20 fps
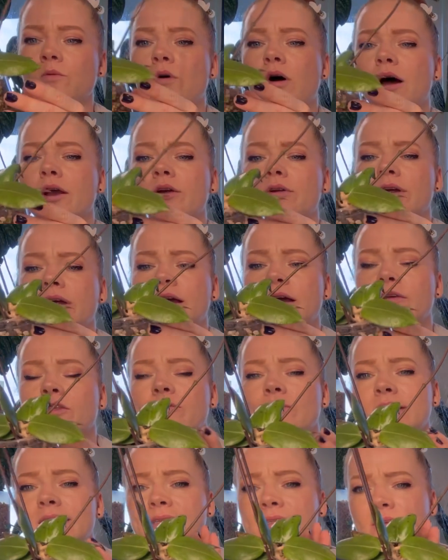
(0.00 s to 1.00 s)
watering.
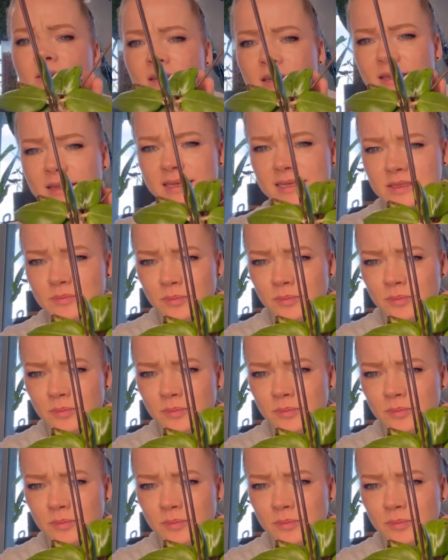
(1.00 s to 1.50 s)
Otherwise, you'll get these